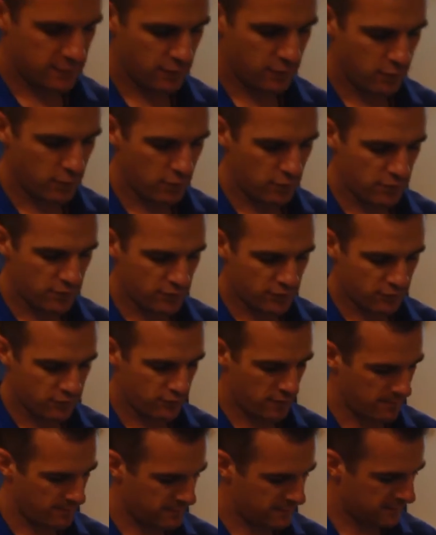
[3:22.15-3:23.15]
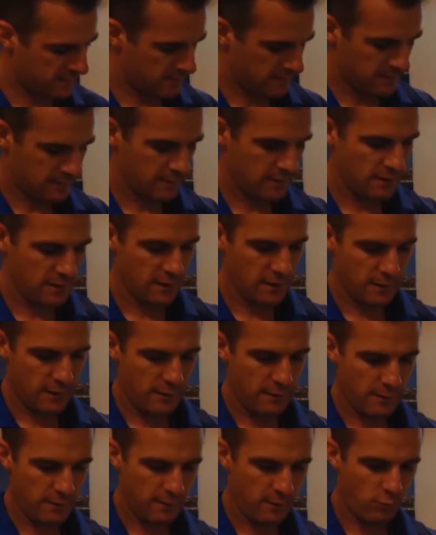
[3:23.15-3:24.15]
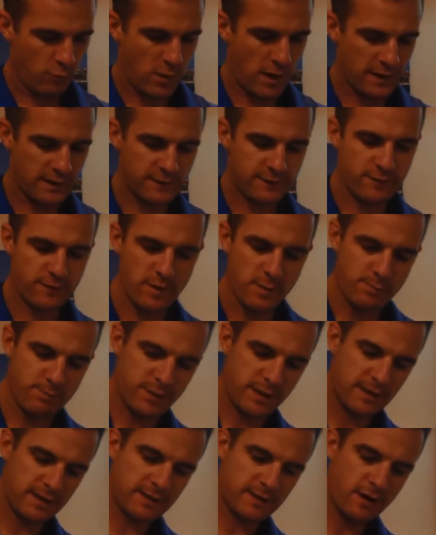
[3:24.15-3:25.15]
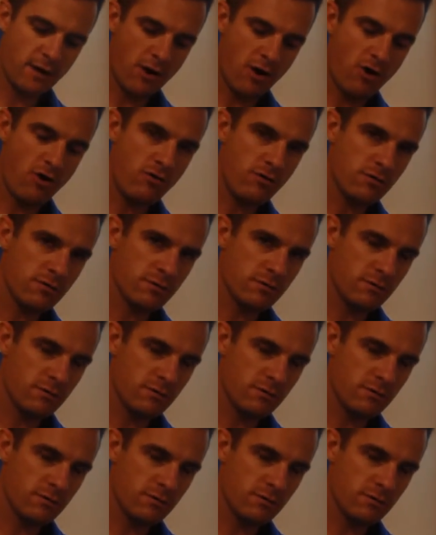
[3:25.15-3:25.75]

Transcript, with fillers: two strips. One's from the big toe